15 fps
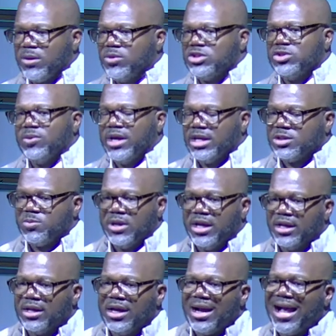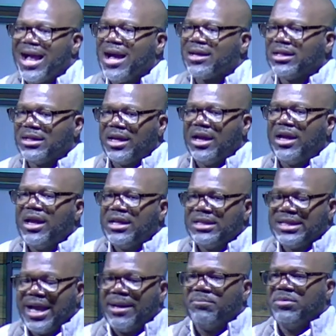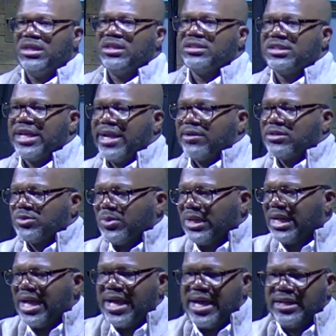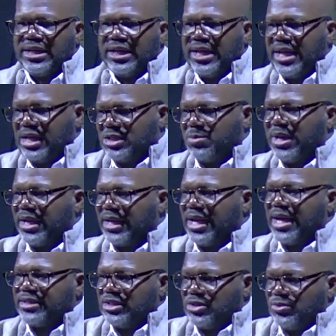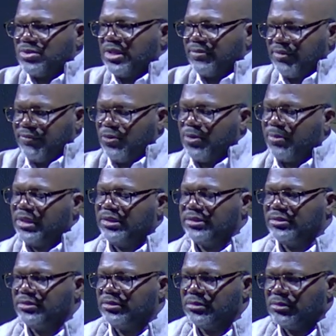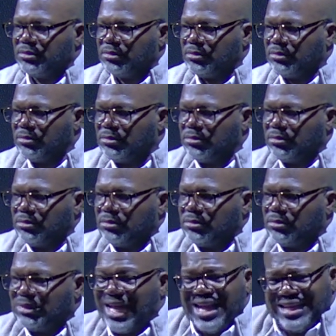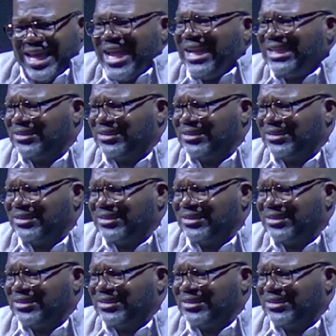you expect. How can I not be integrous with God and expect God to do something for me? I can't.